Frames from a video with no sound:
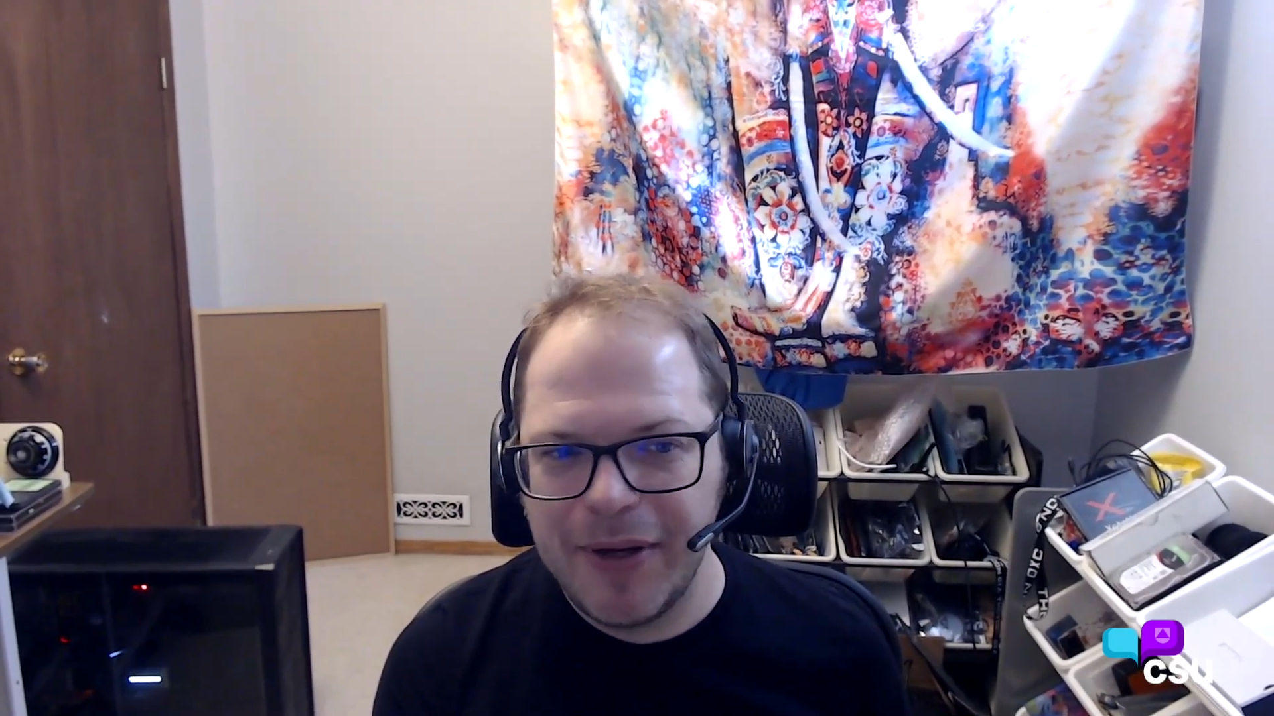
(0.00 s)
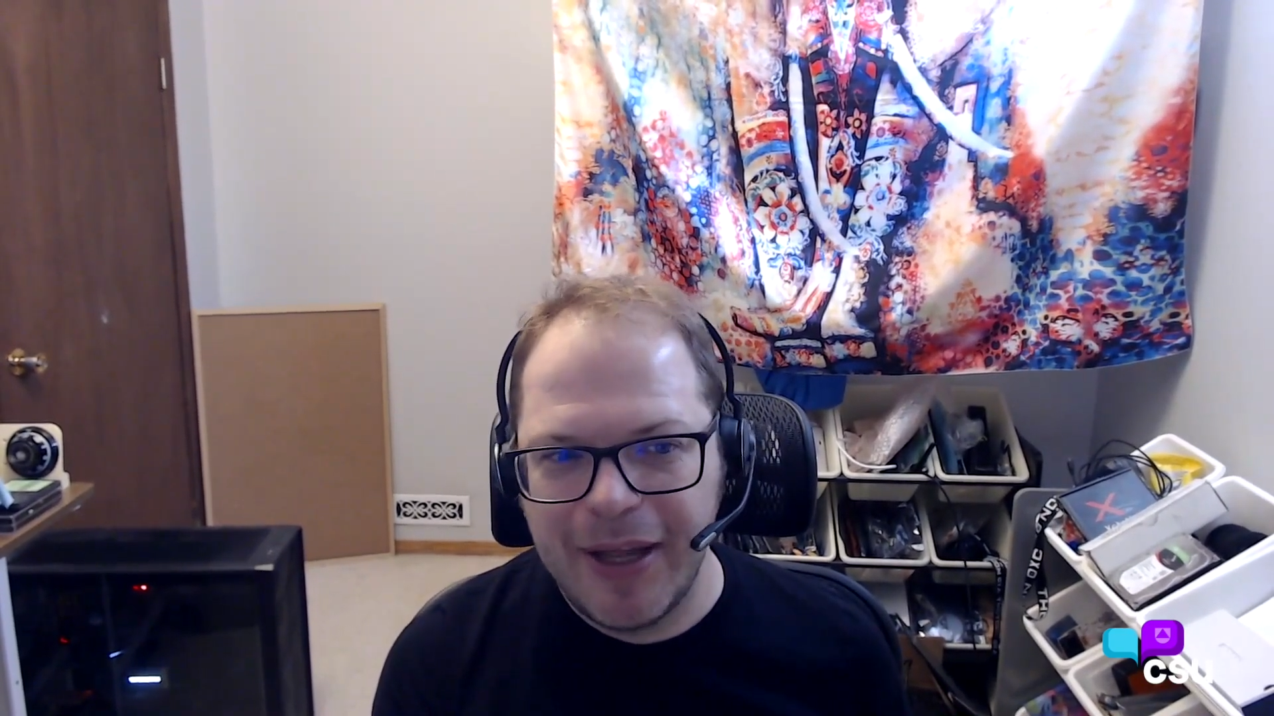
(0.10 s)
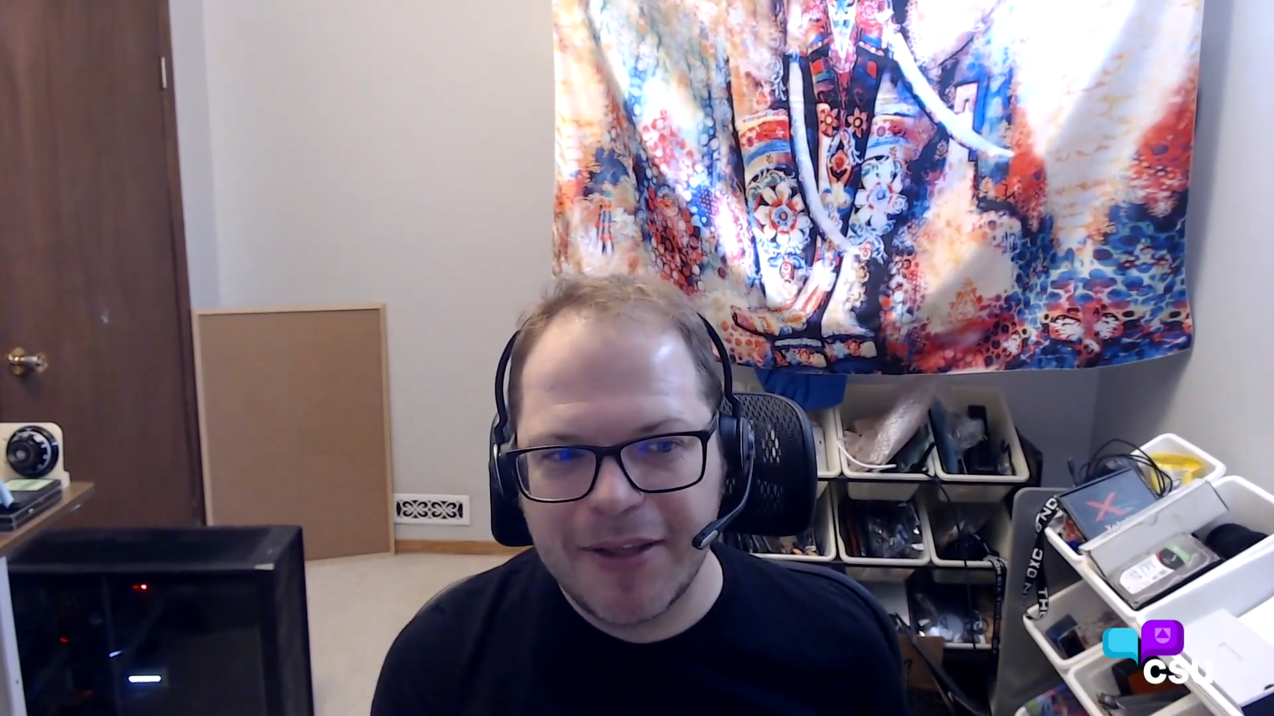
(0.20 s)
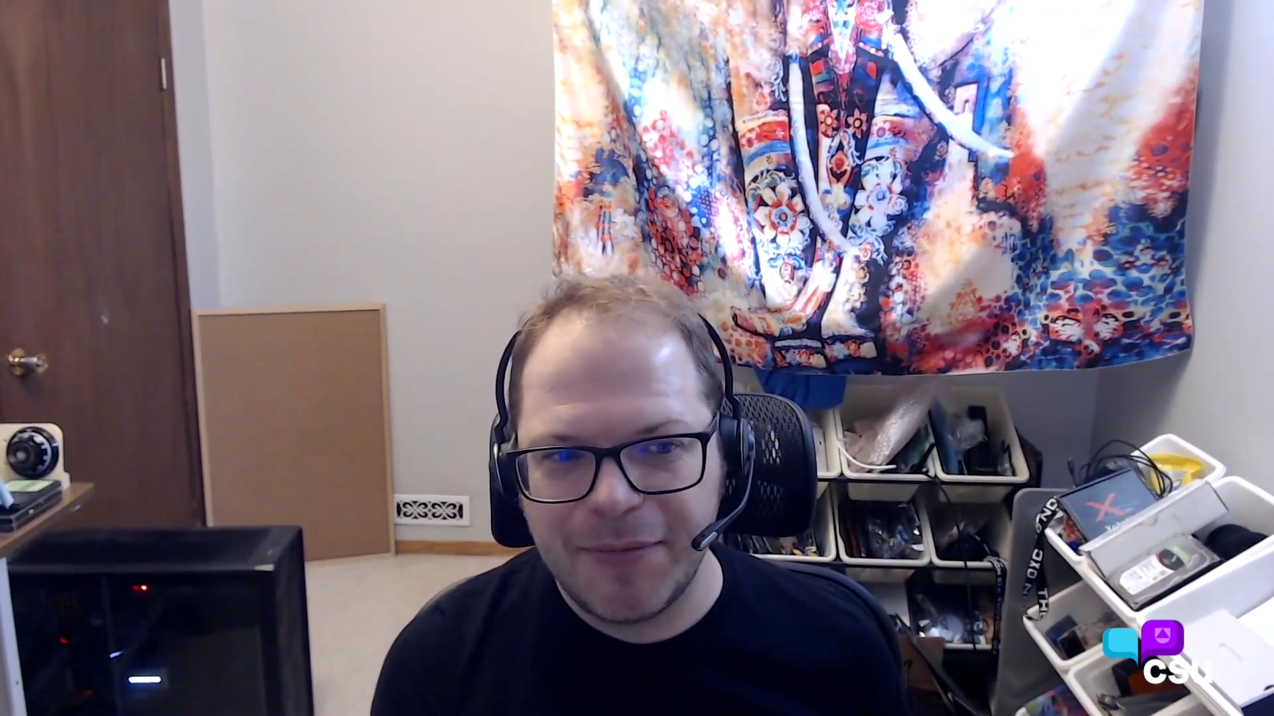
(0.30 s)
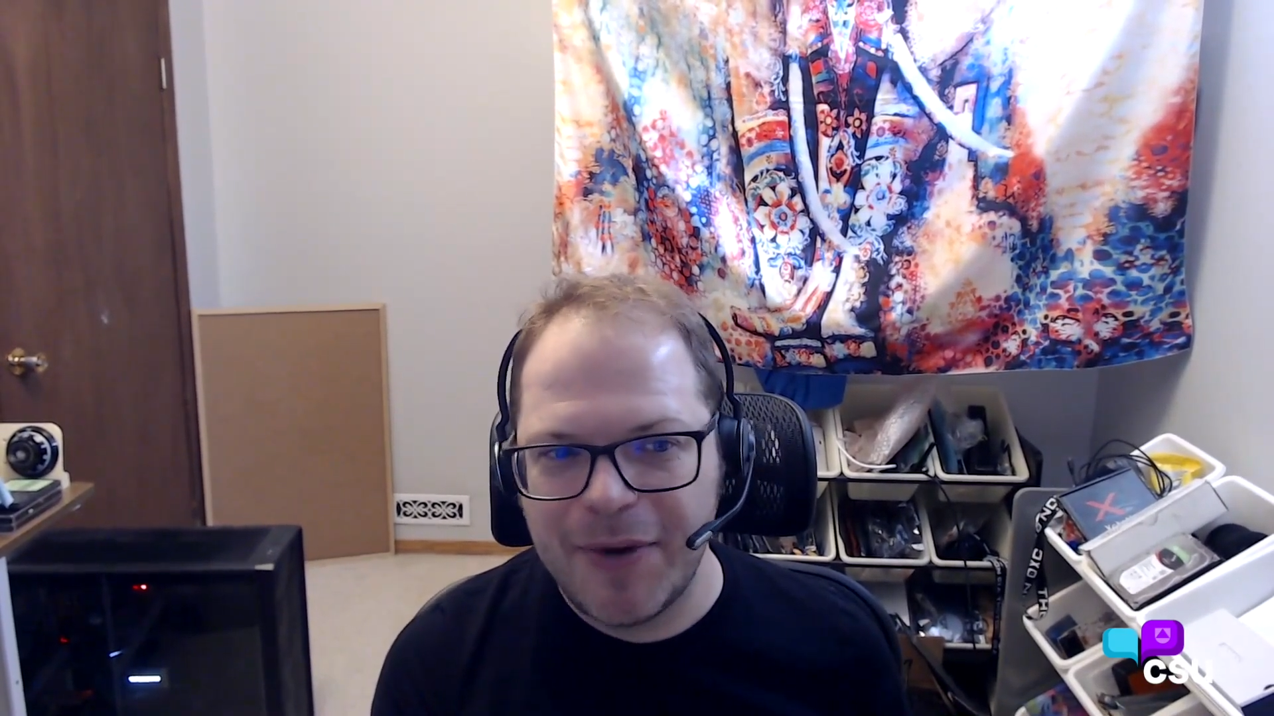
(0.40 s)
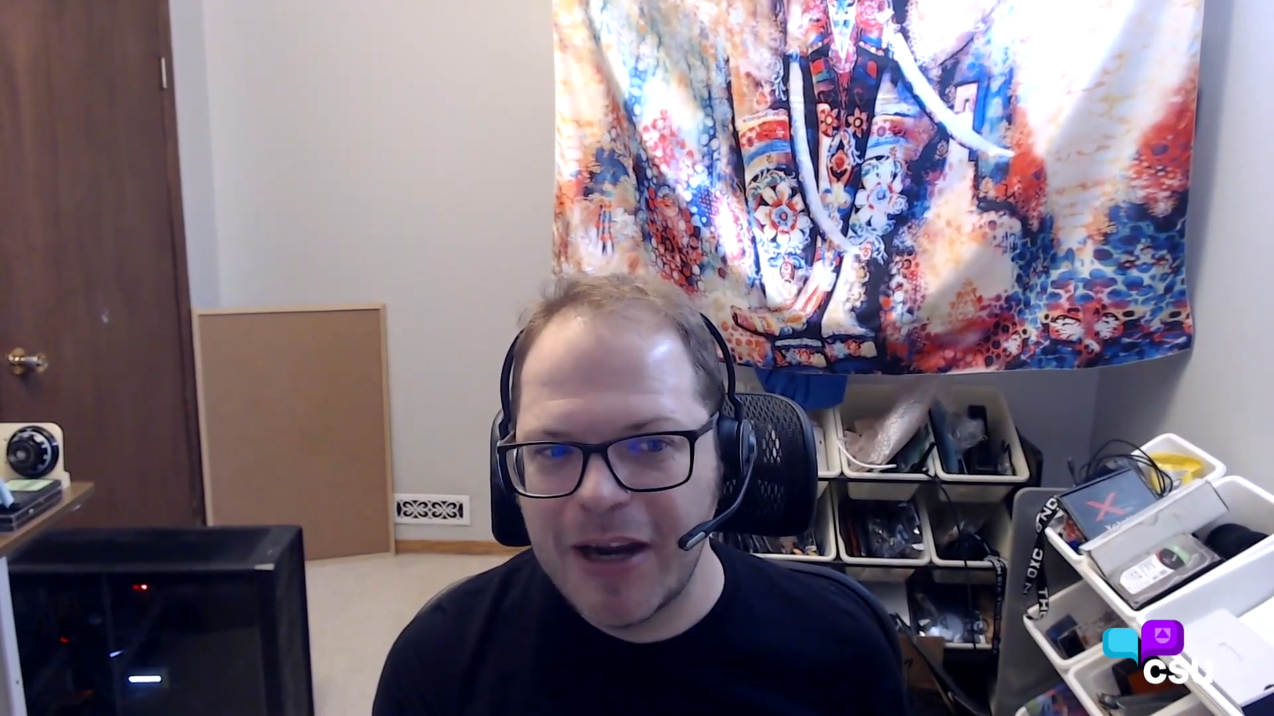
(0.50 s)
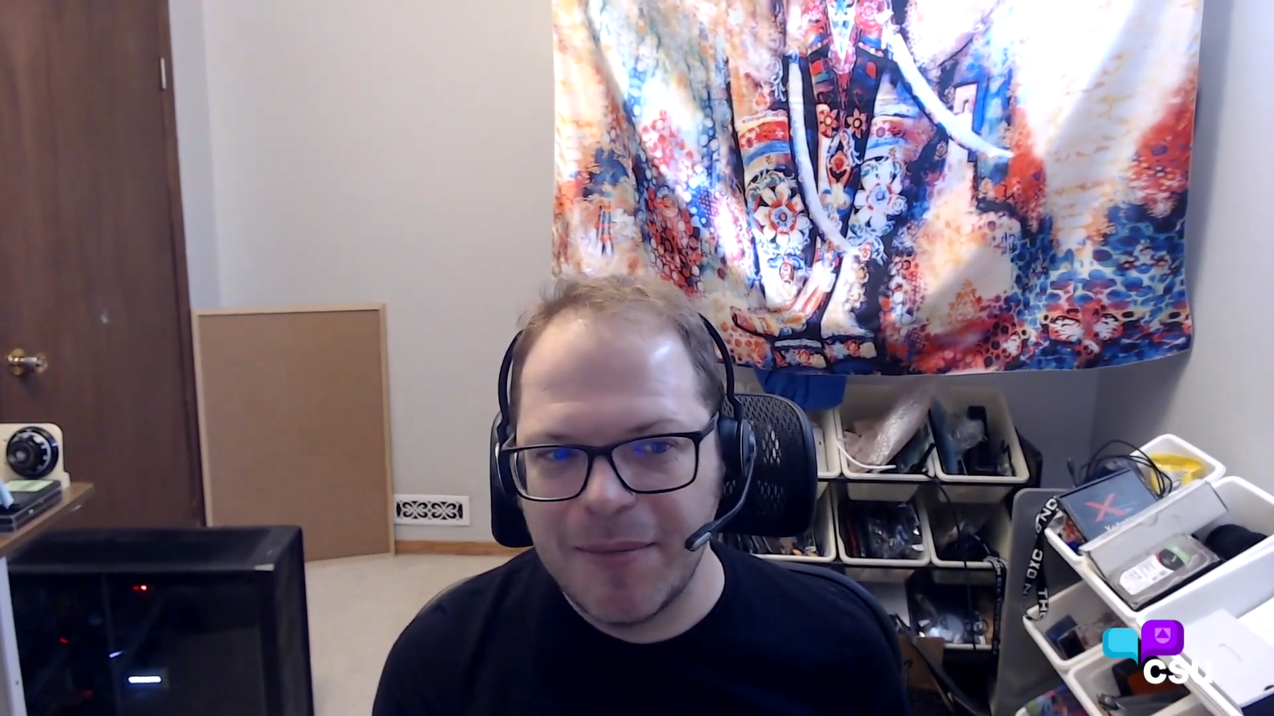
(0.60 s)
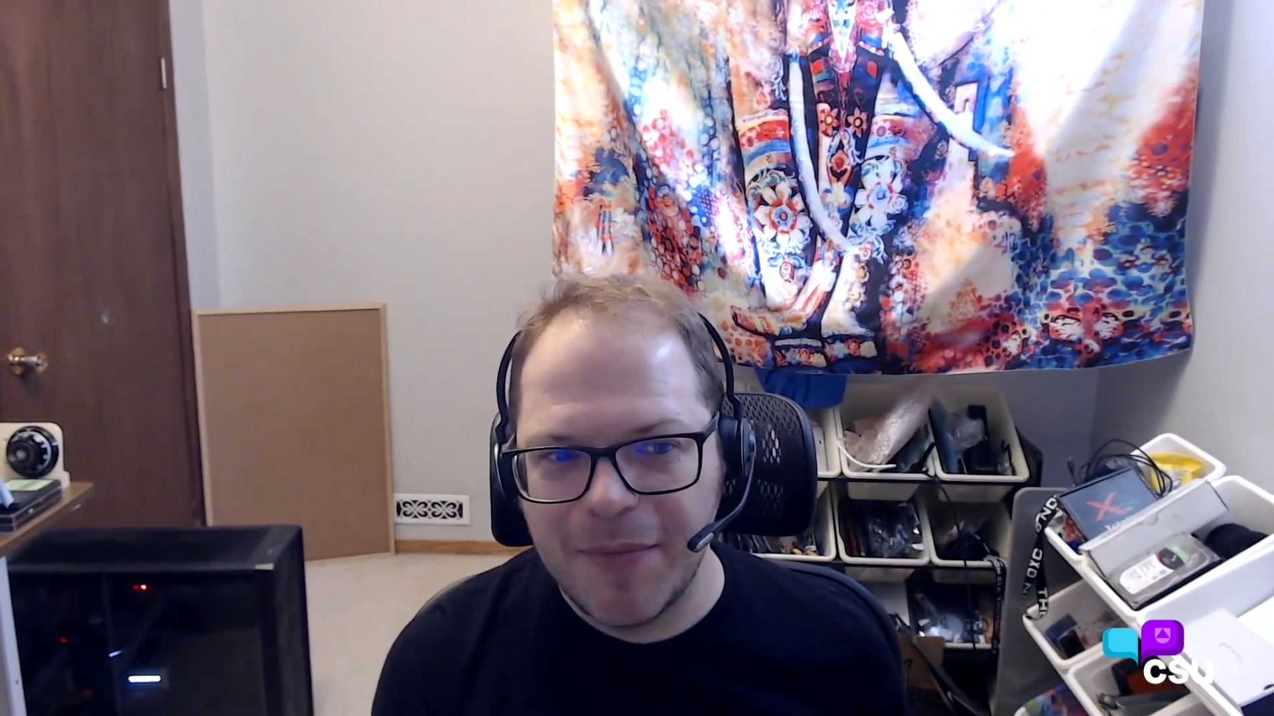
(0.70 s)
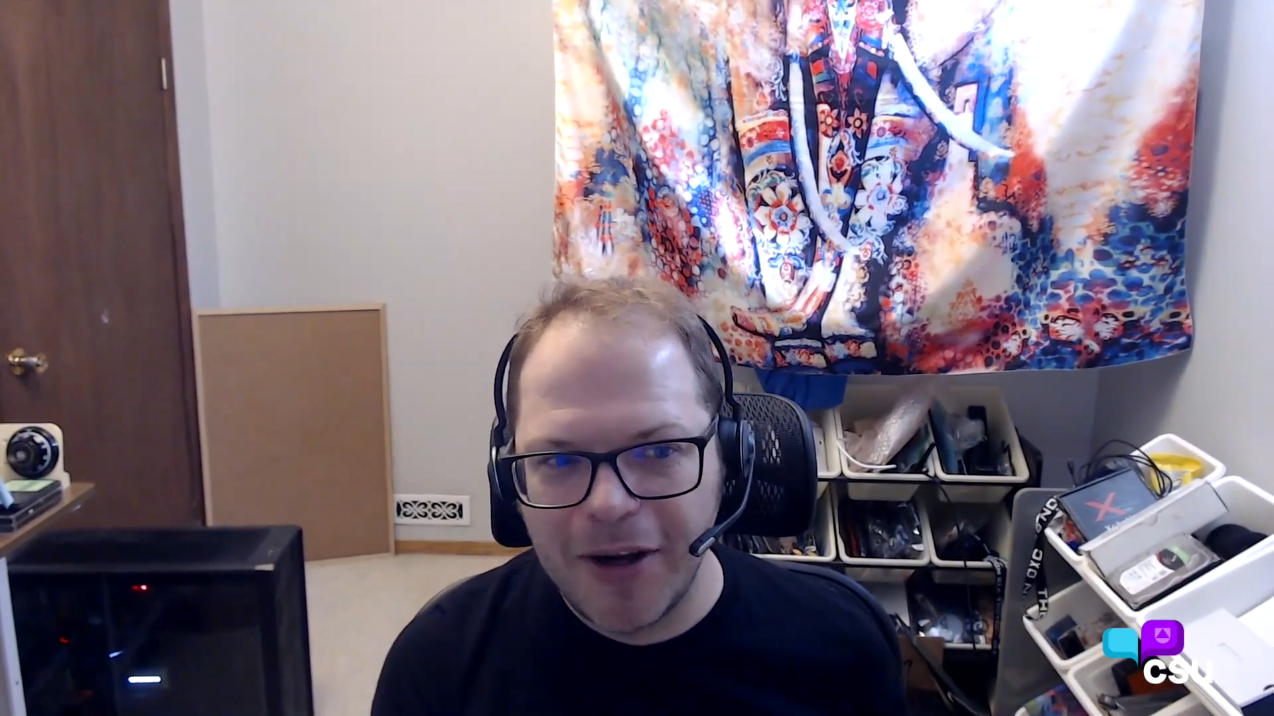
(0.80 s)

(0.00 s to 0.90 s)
against random